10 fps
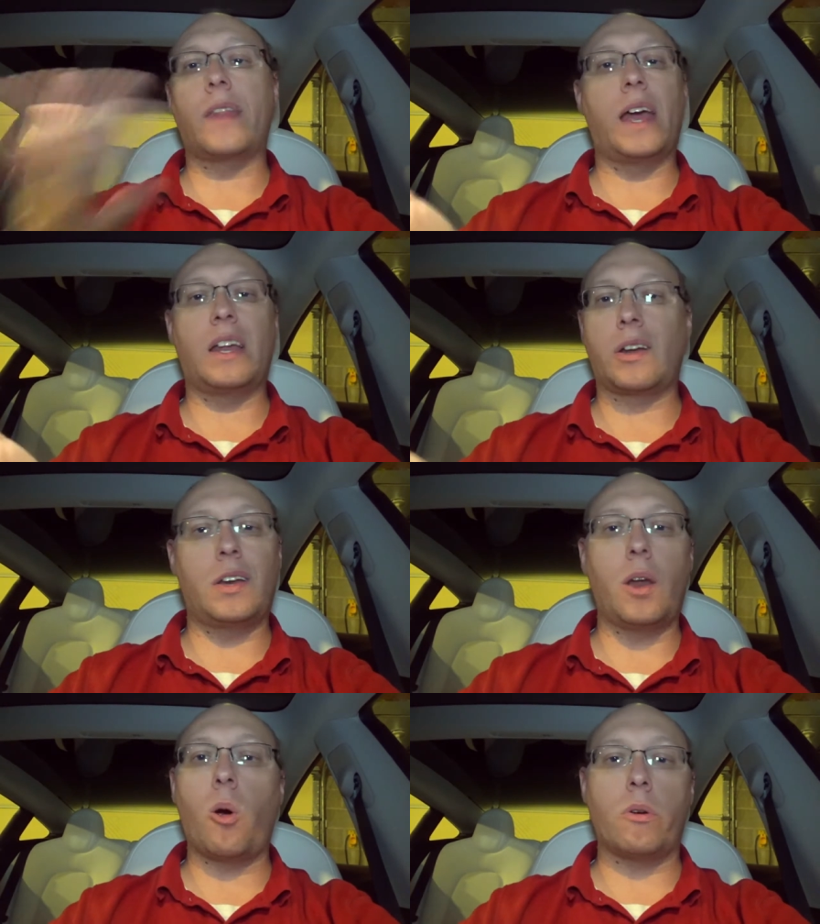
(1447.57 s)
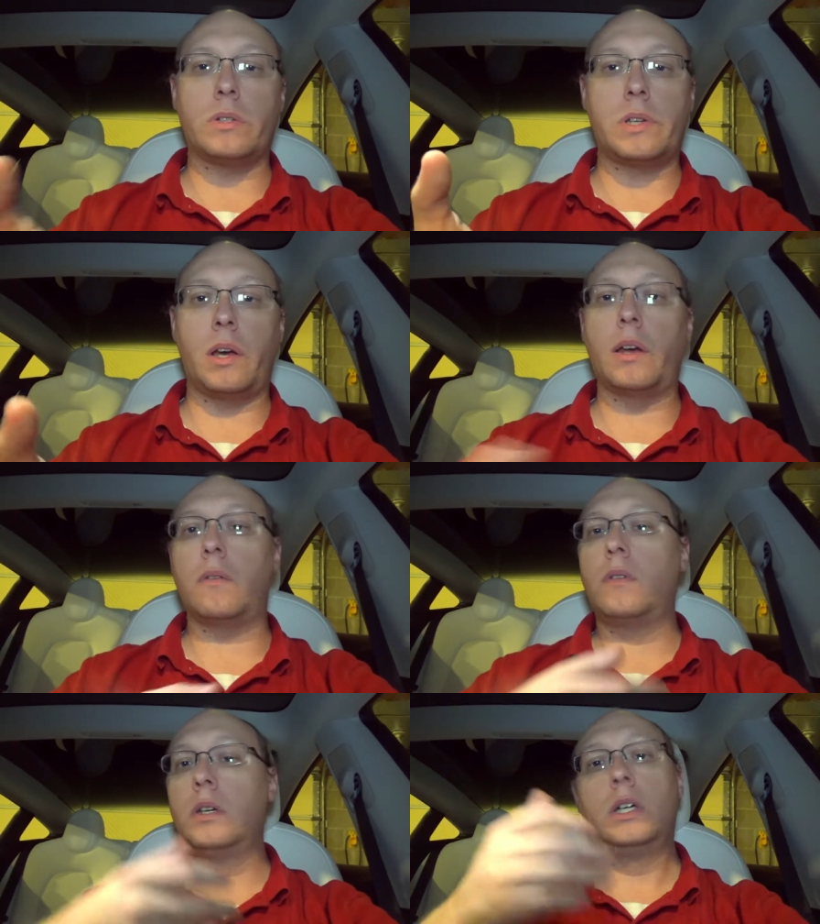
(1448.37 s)
They didn't notice it.
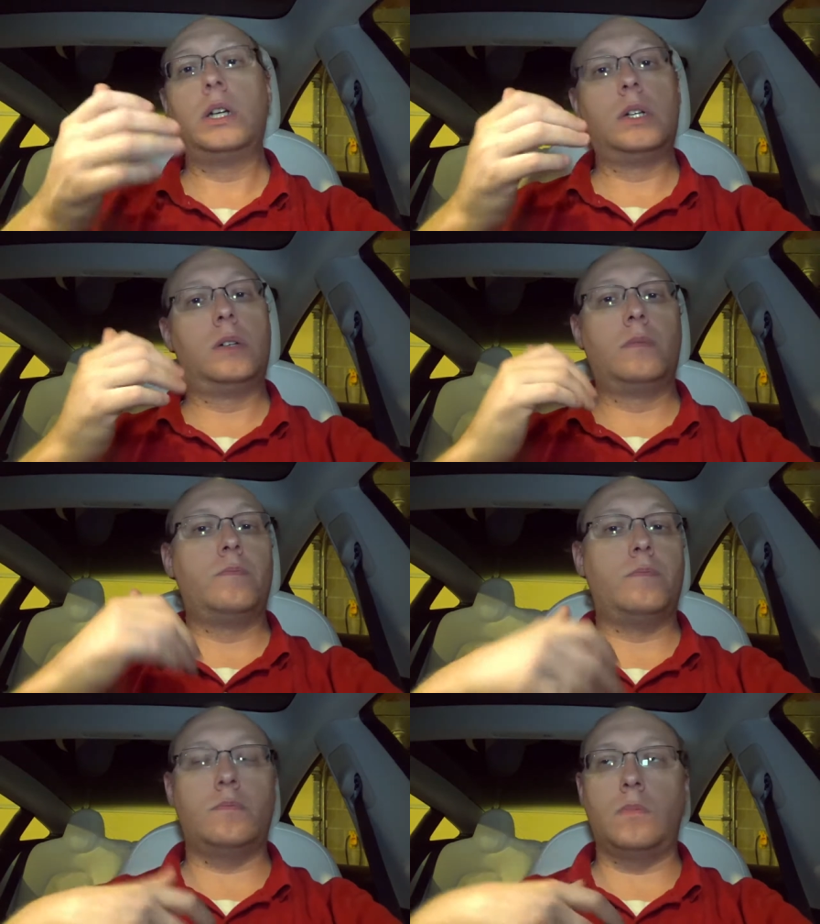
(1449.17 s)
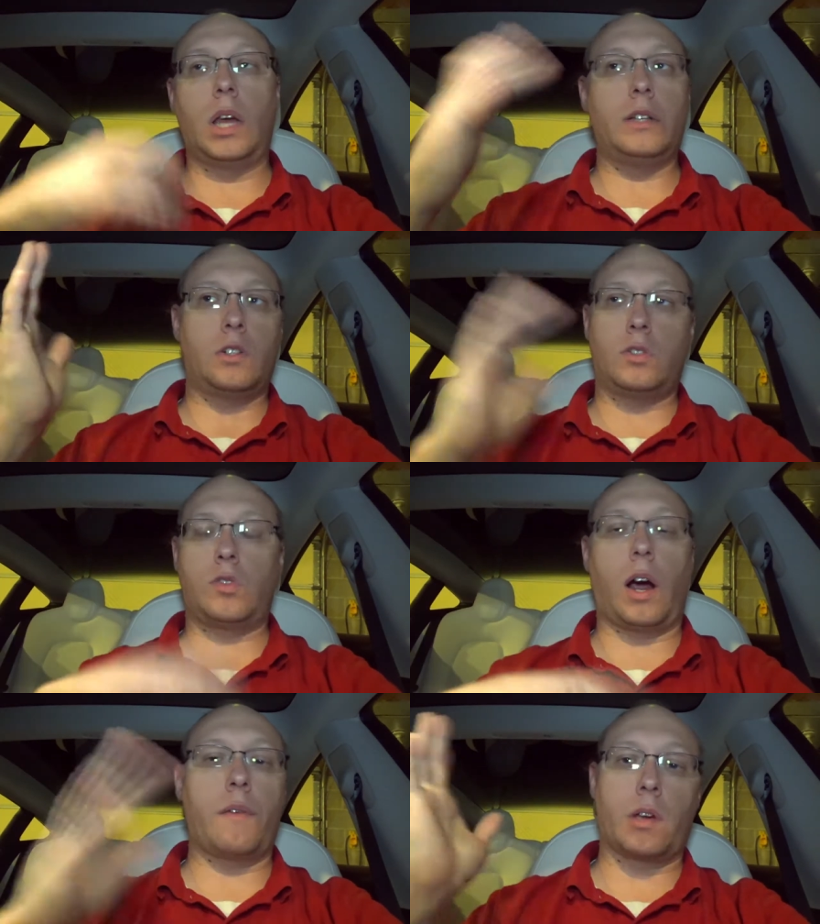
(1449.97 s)
They just
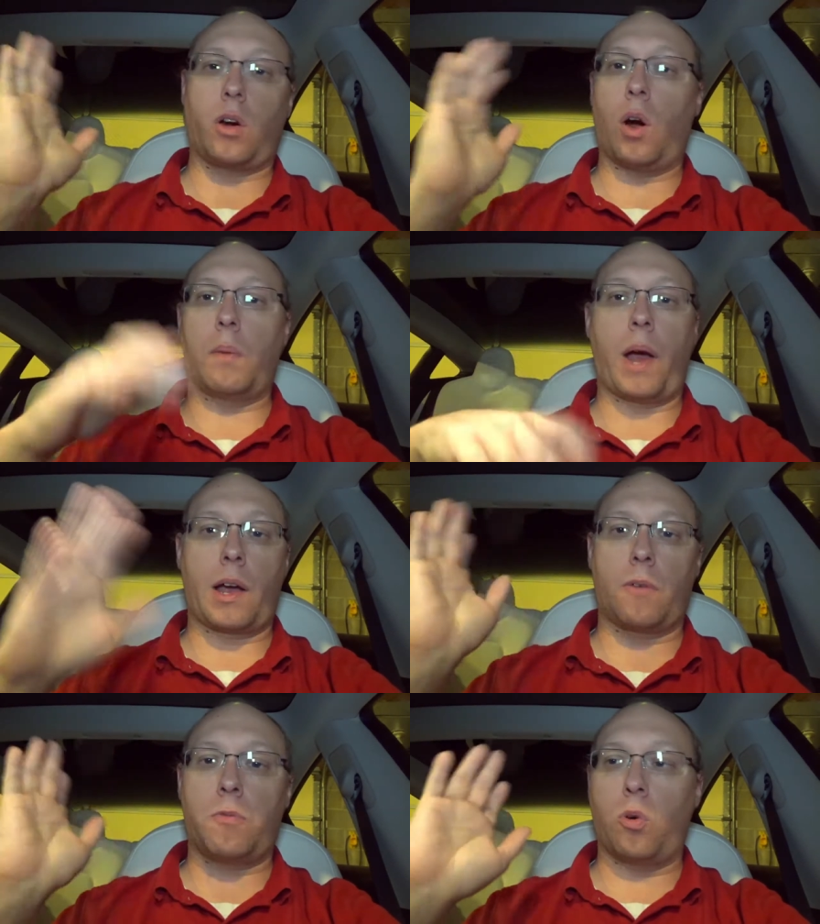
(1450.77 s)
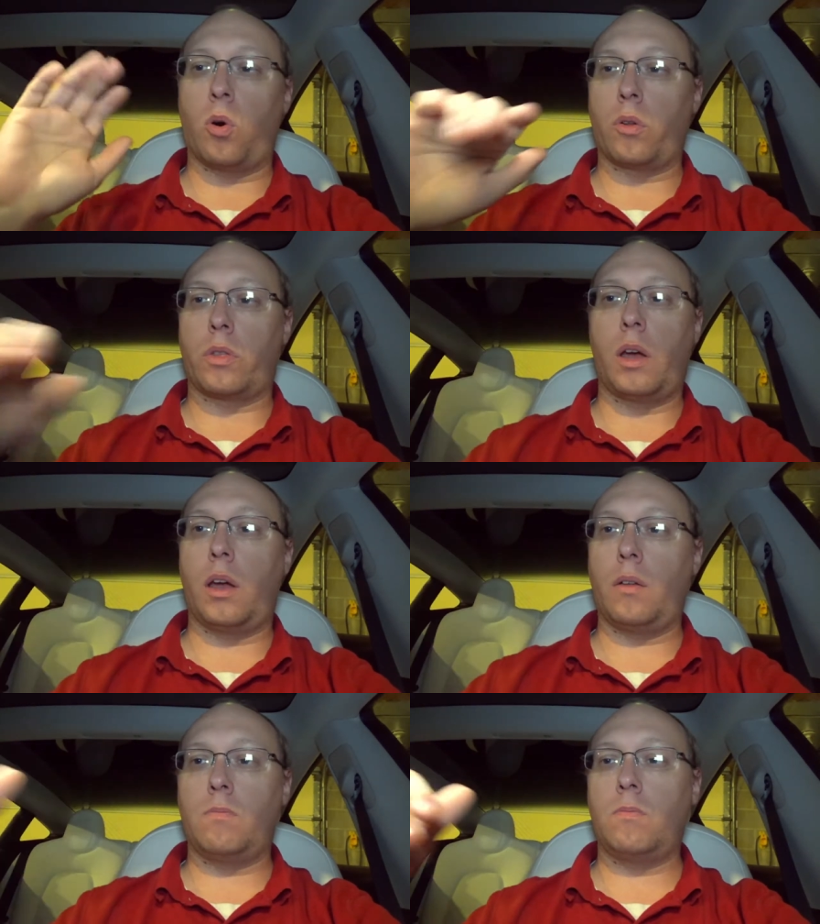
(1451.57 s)
drive the car back and forth.
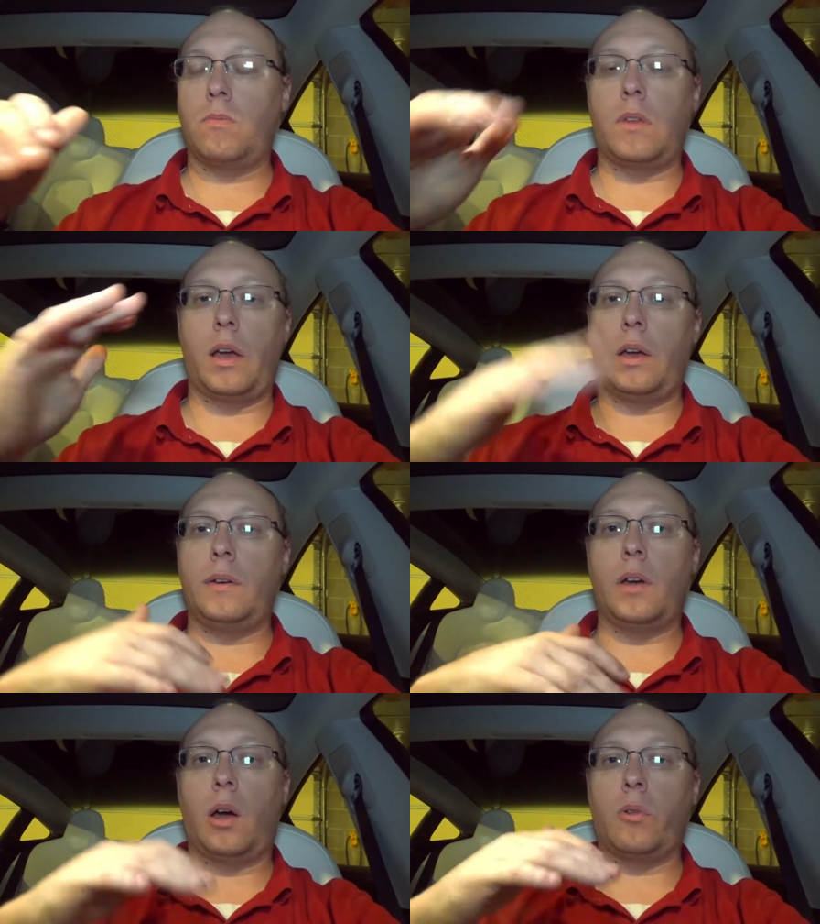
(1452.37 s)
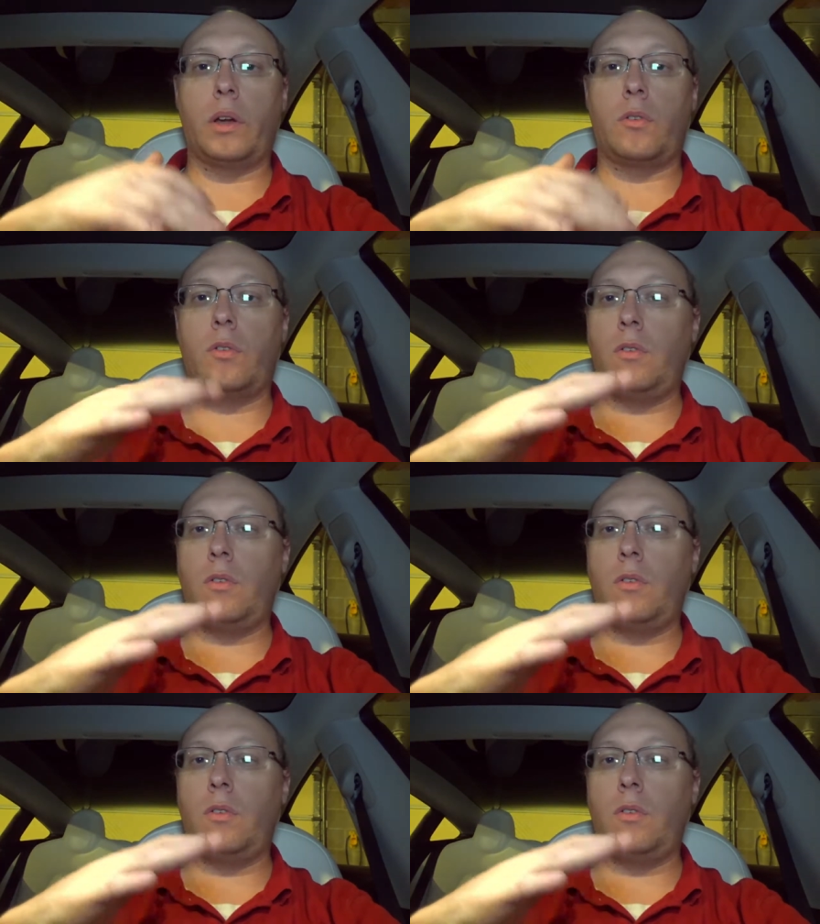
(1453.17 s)
They only,